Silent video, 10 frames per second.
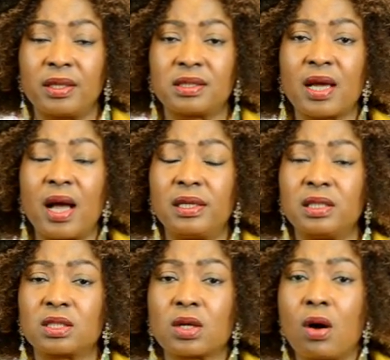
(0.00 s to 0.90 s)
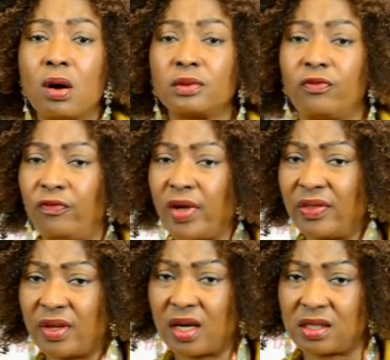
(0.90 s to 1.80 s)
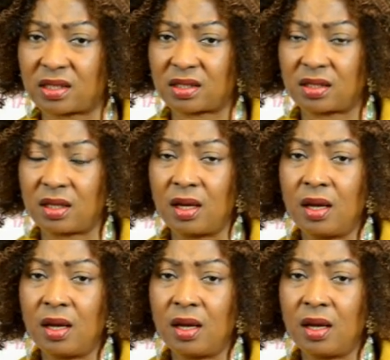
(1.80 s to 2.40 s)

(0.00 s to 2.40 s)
The style is called feathers.